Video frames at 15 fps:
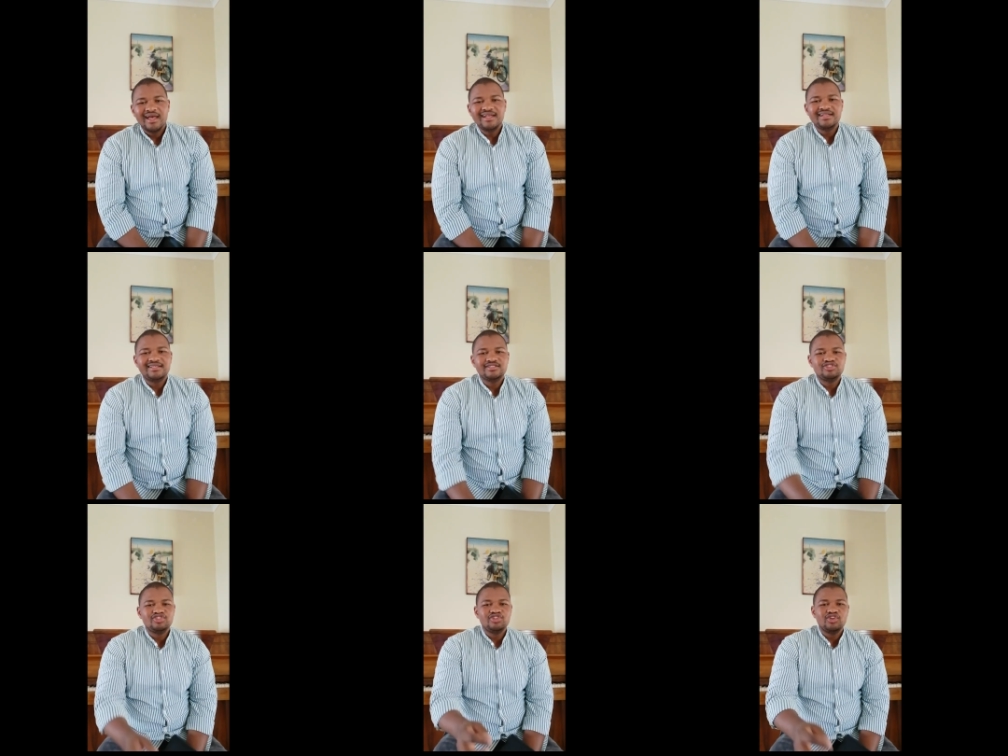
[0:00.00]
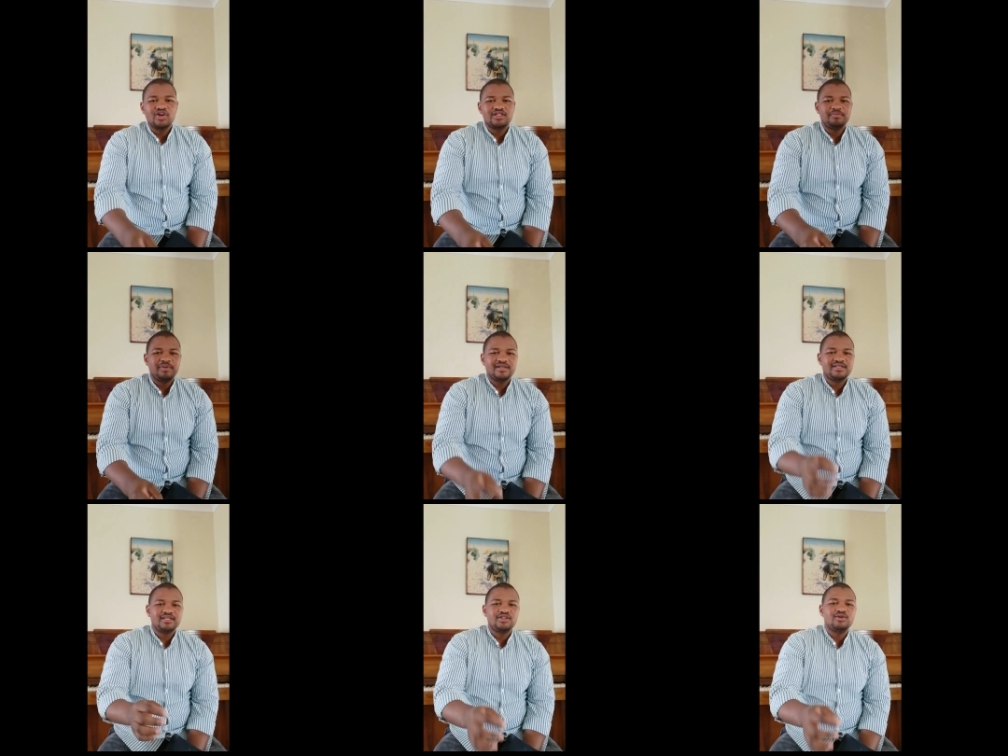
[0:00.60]
and it is
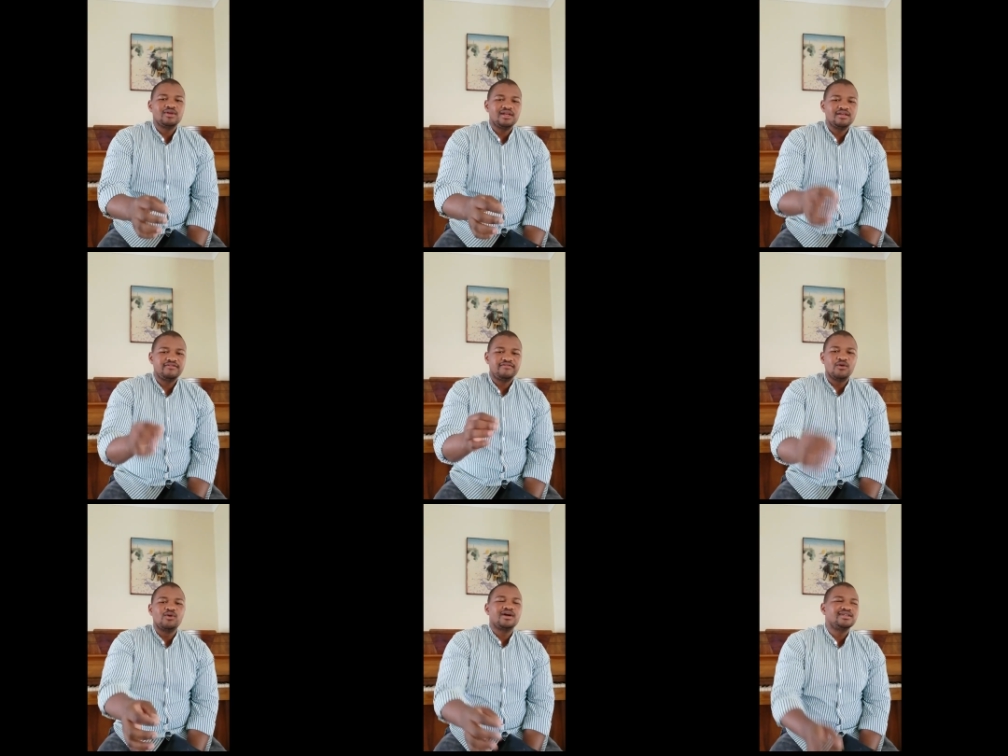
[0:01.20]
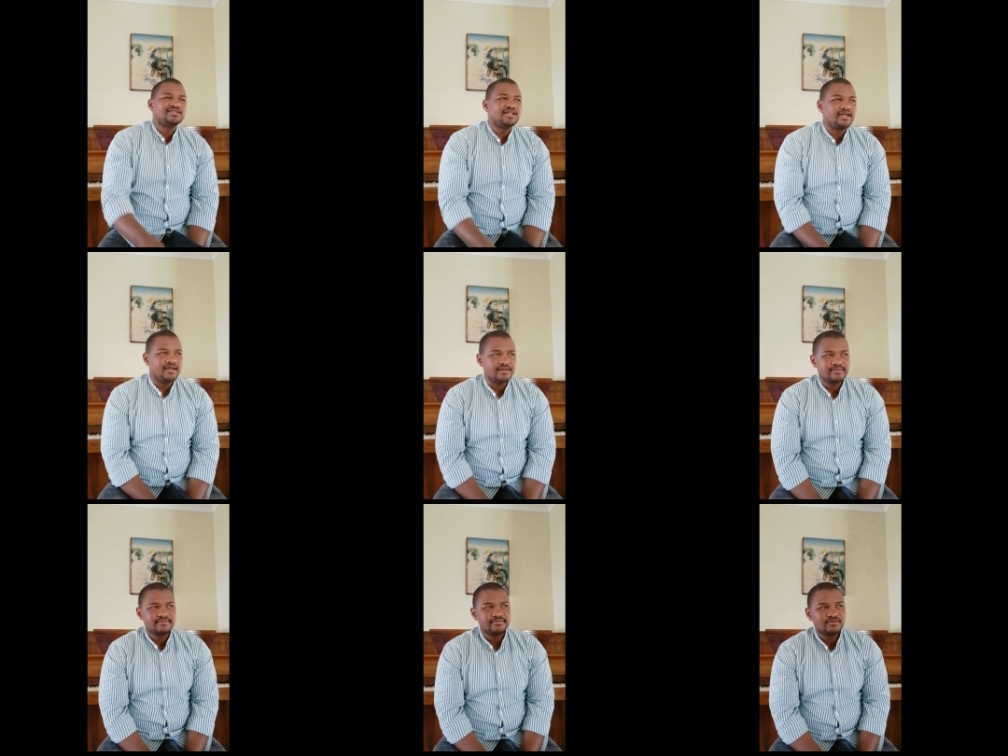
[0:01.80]
not particularly
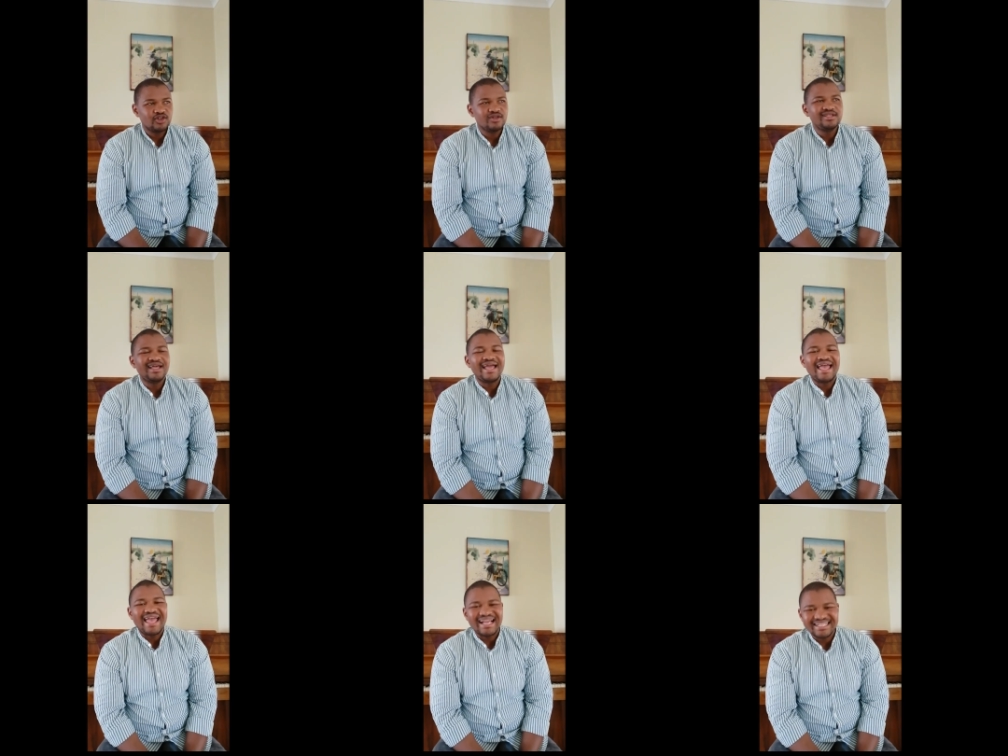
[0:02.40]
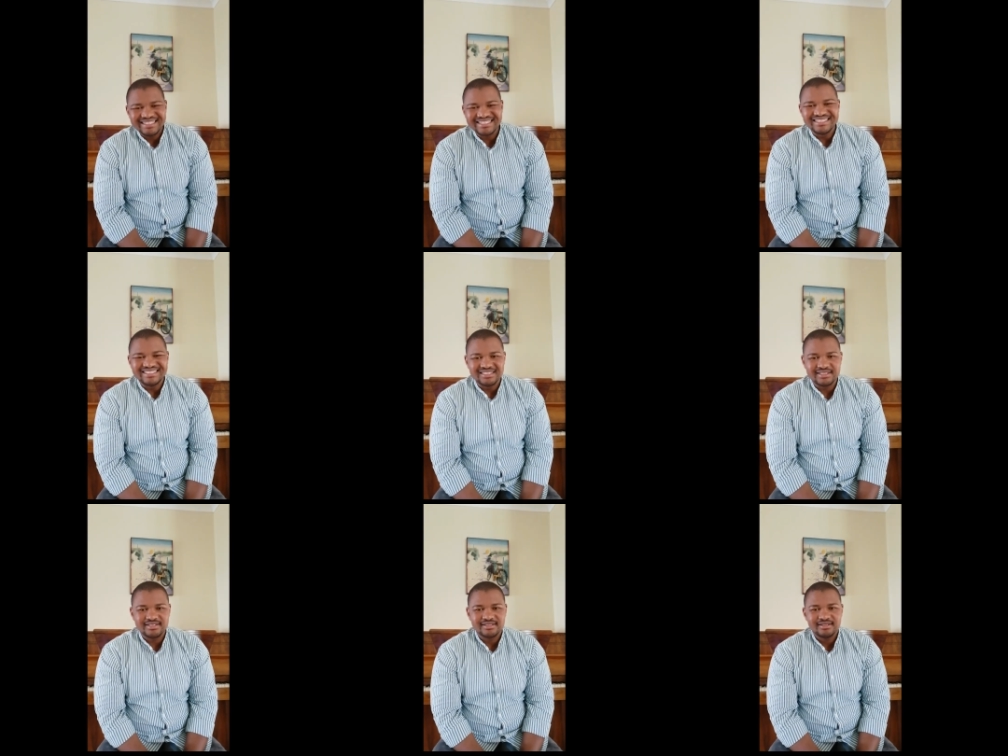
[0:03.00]
focusing on the
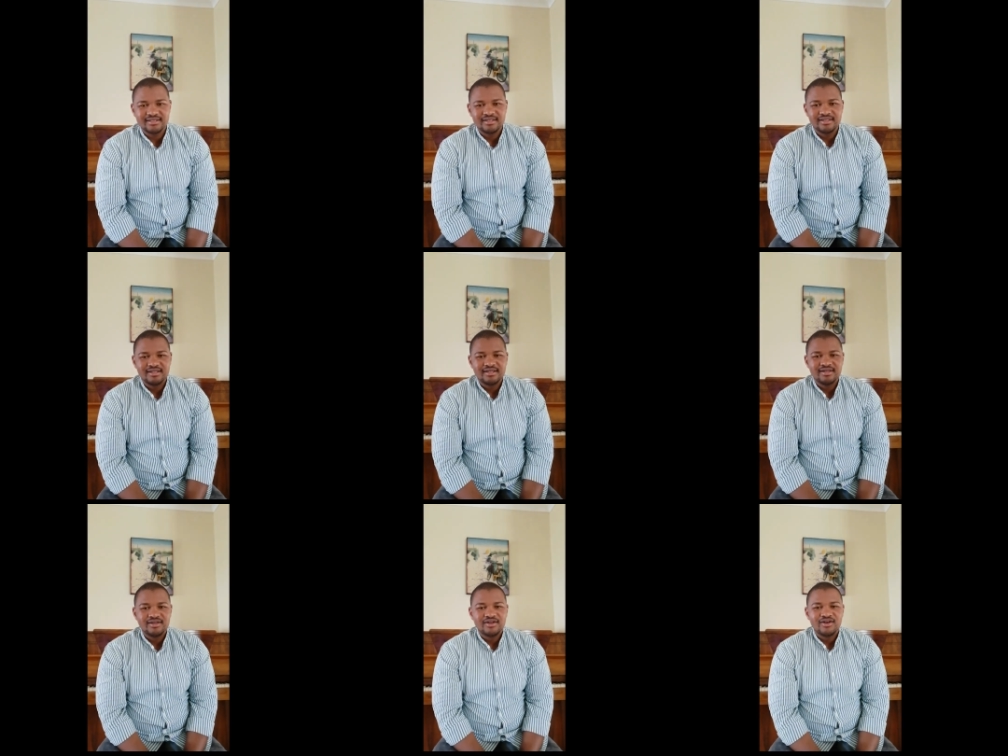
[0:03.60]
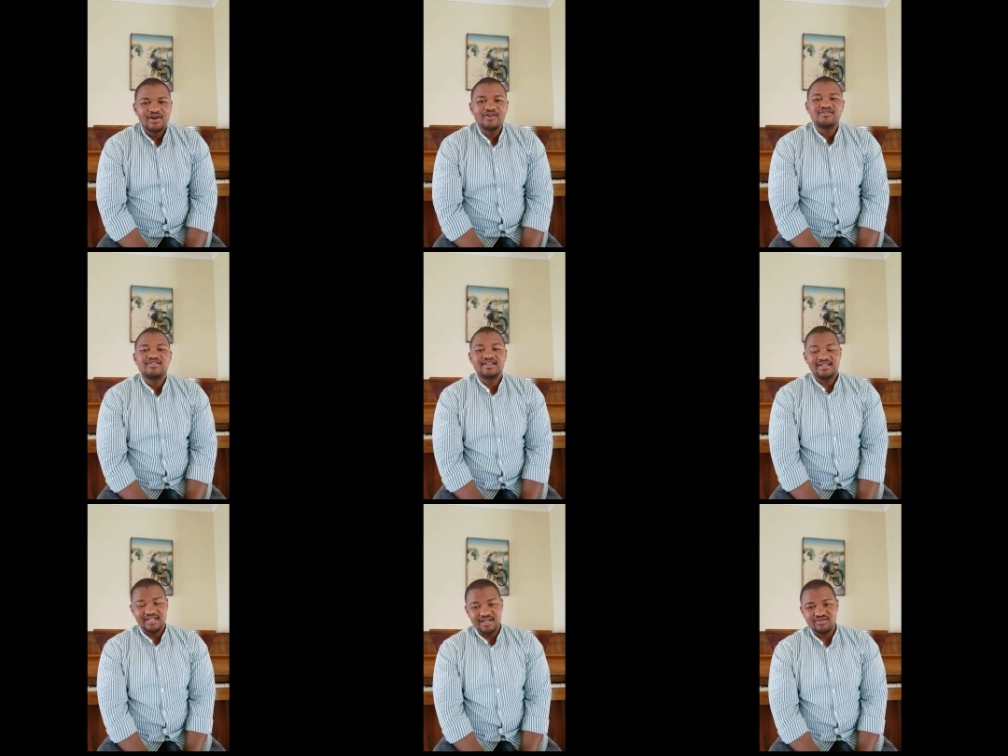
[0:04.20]
actions
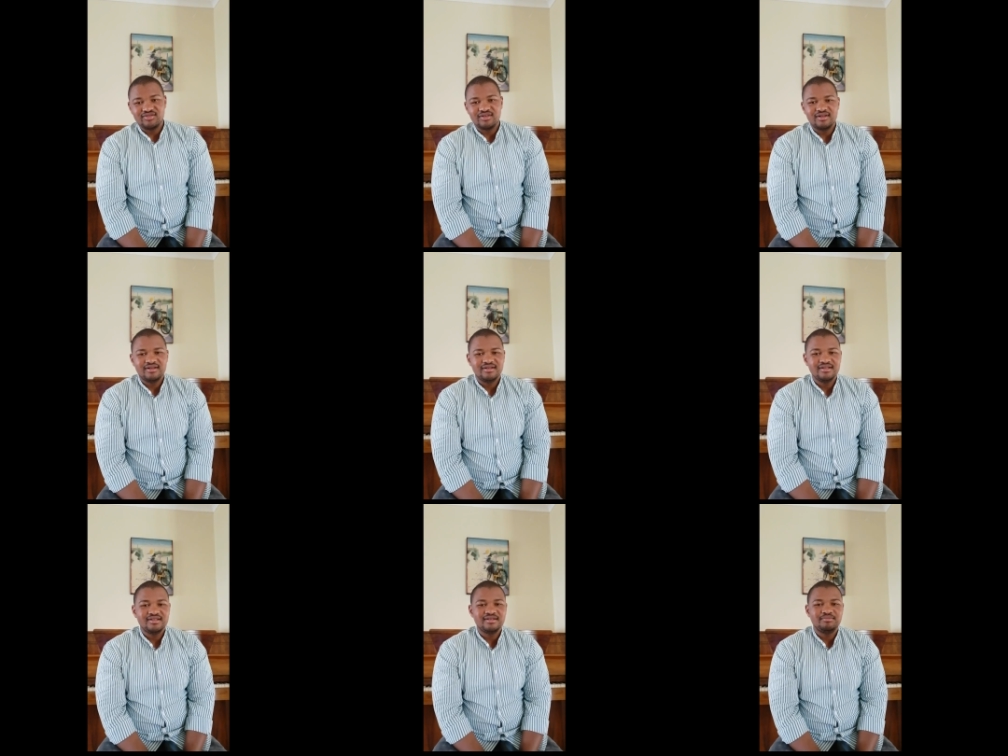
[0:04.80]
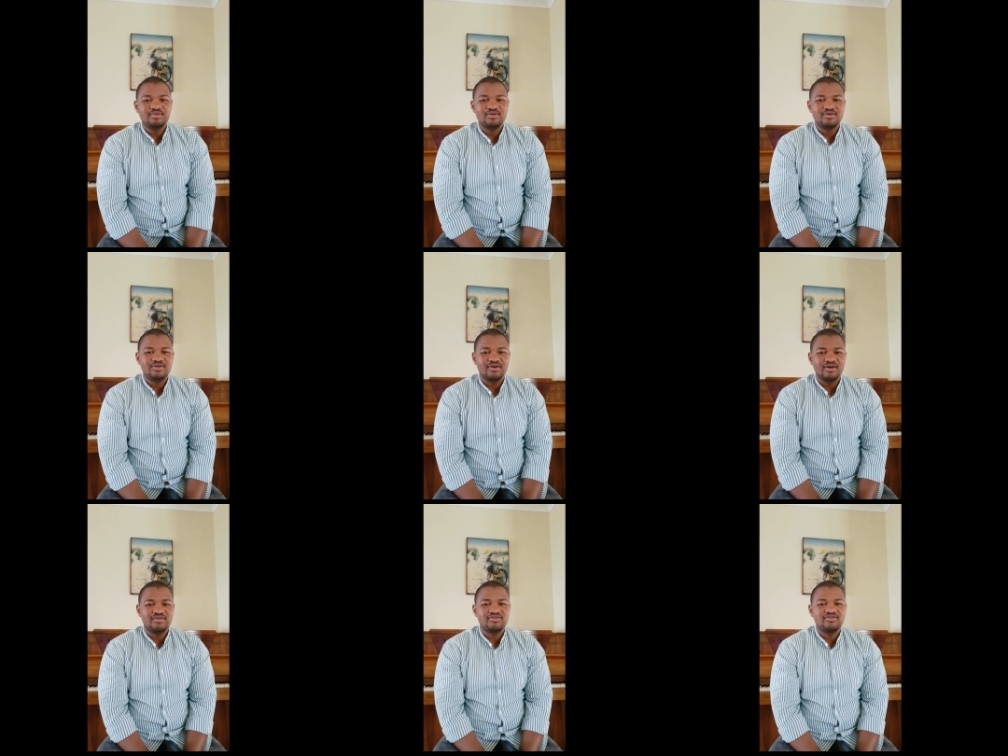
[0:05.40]
of the devil in the
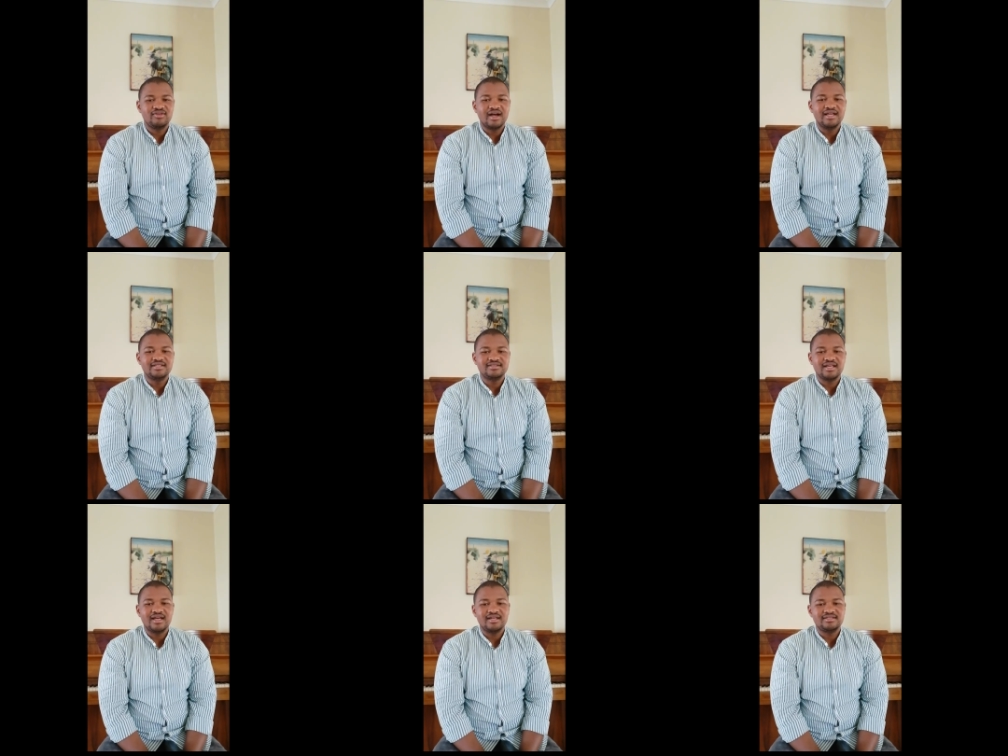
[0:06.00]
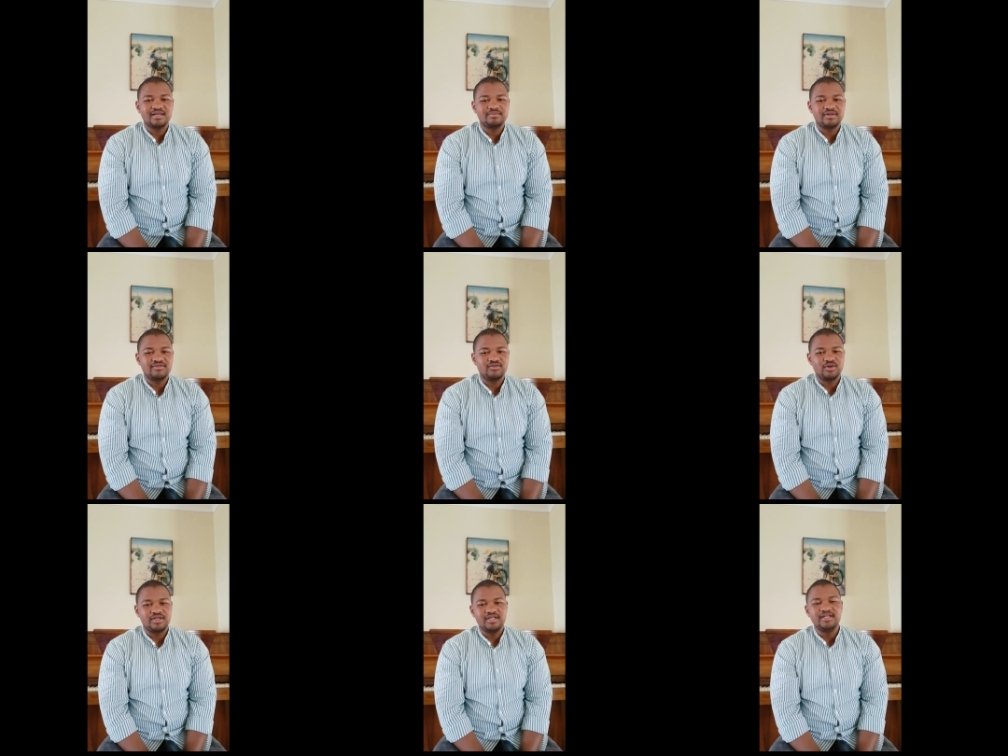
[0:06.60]
book of Isaiah
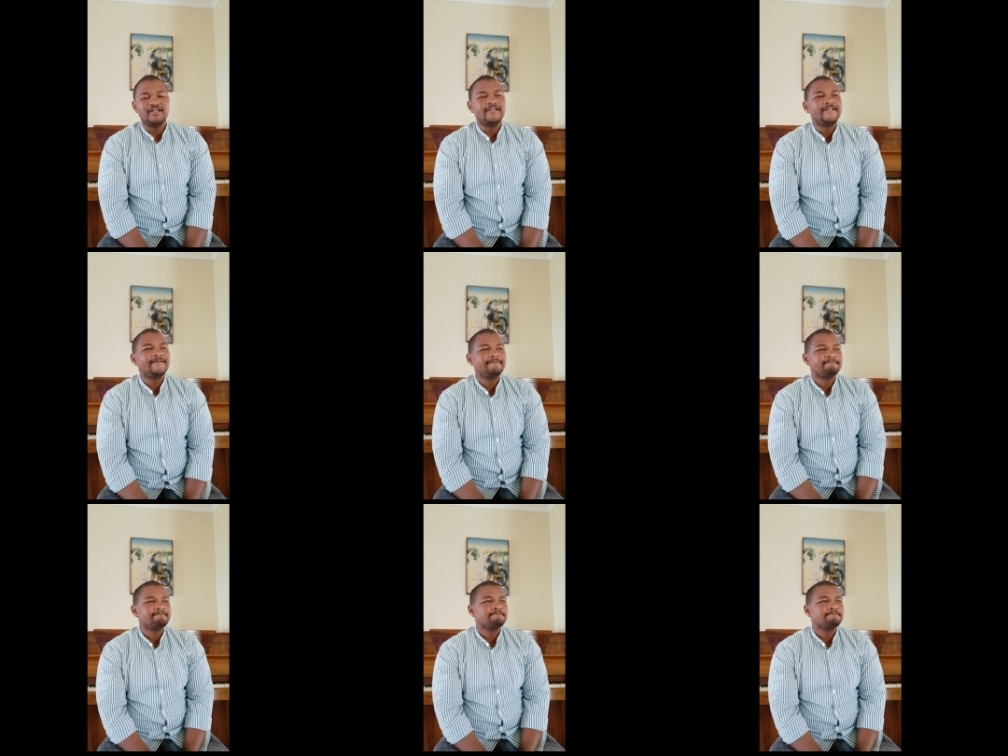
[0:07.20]
chapter 14